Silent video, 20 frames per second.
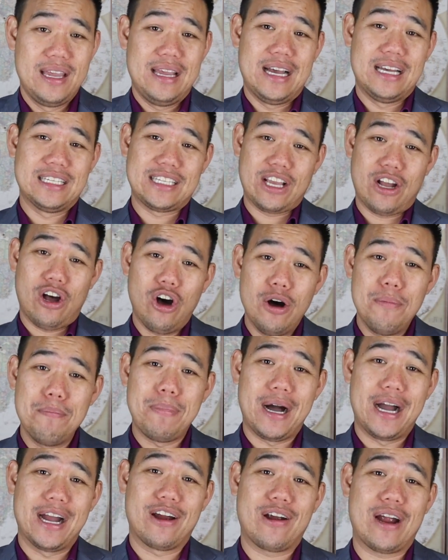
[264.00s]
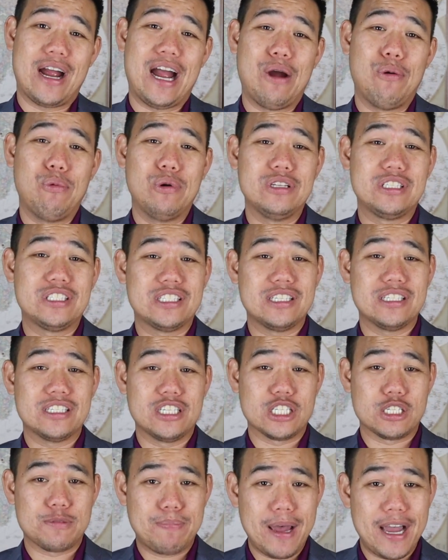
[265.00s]
As a home buyer, I would
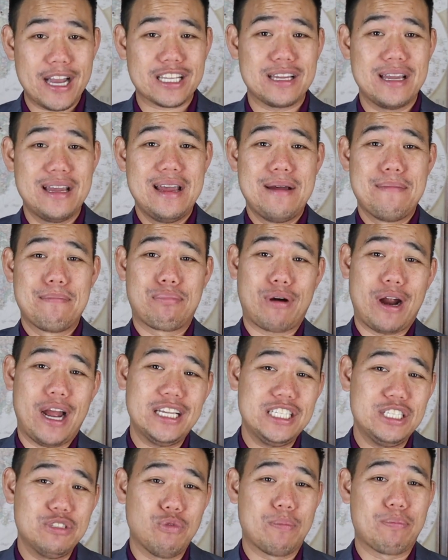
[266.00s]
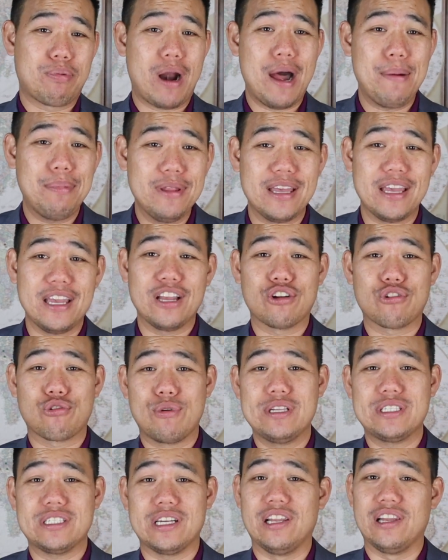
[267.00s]
suspect prices will probably
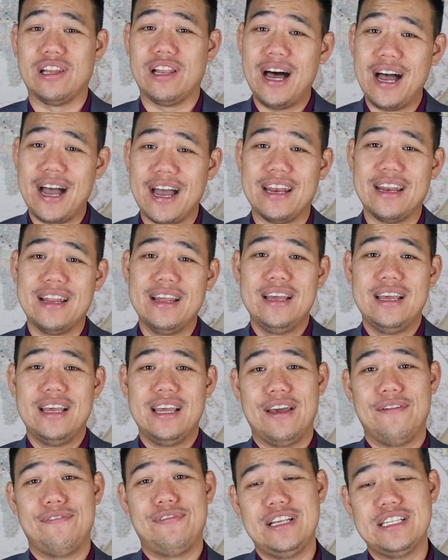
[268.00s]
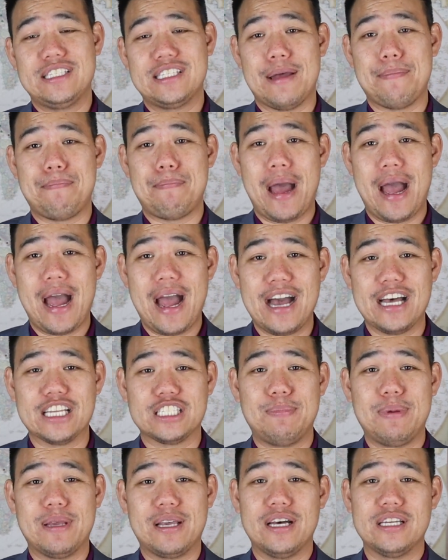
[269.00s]
increase a lot if these get
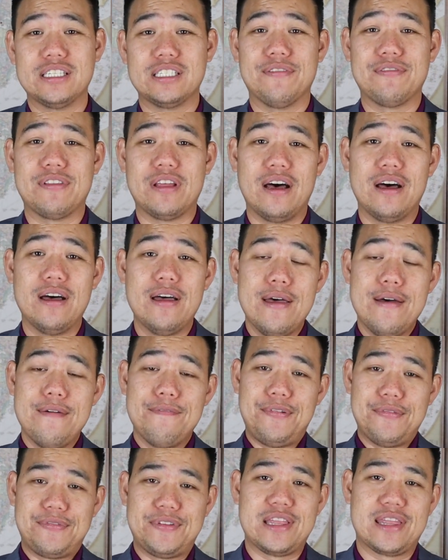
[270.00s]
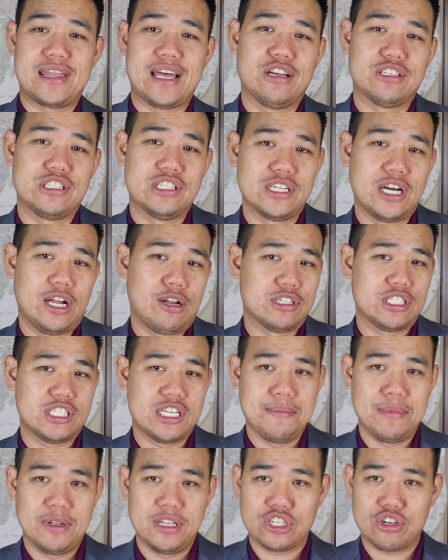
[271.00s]
passed because of the $15,000
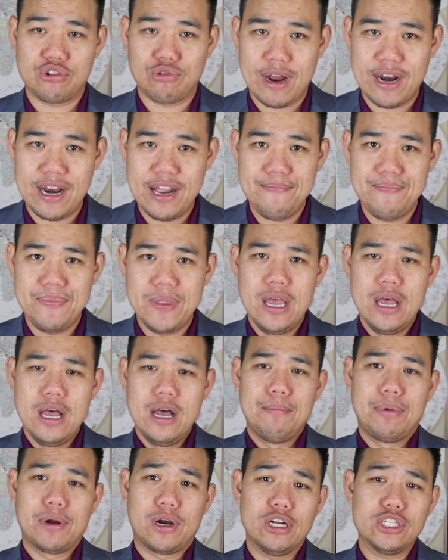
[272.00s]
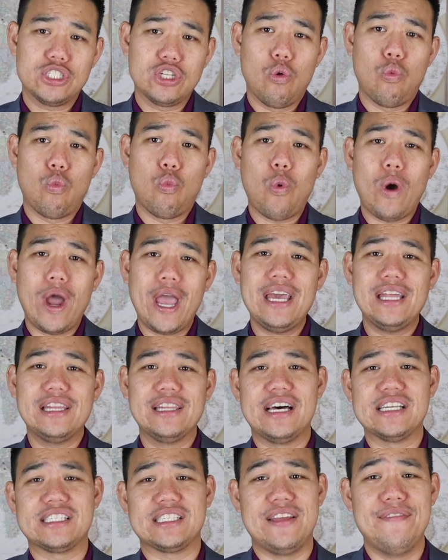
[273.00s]
stimulus credit, but also way
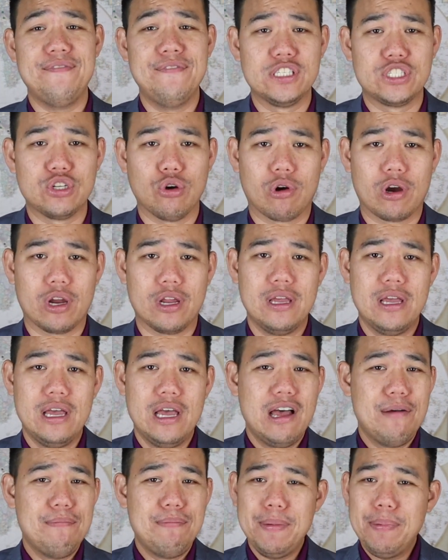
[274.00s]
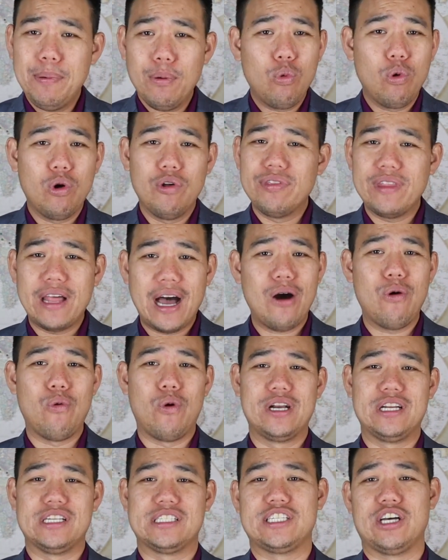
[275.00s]
less inventory. People will not
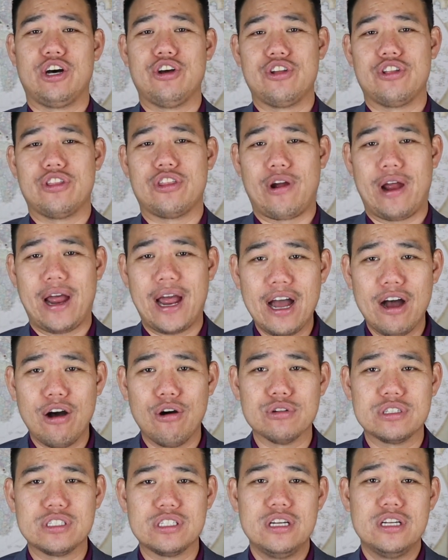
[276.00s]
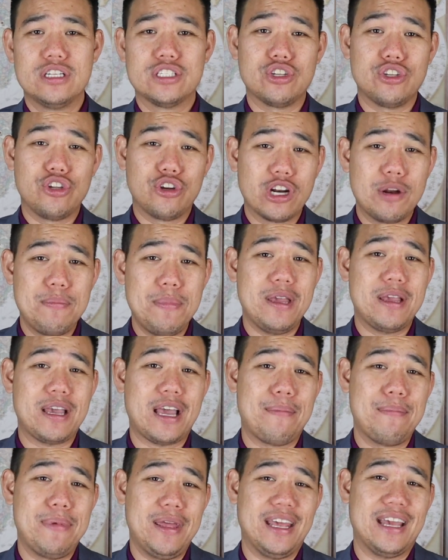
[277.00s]
want to sell their house, so you're going to be
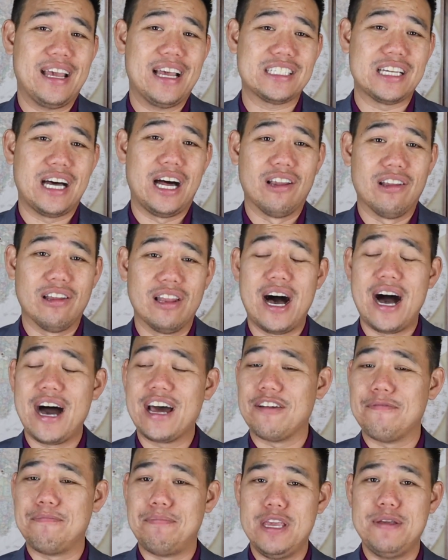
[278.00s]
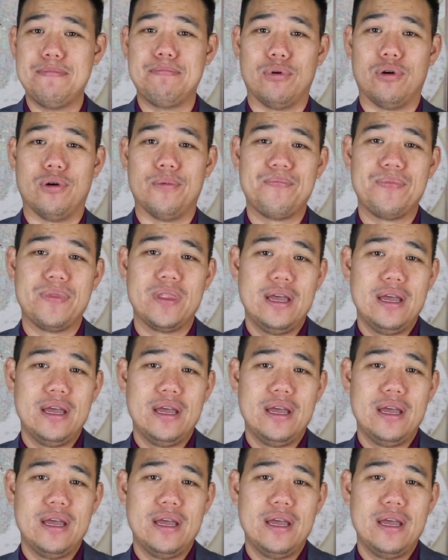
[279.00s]
competing against a lot of people.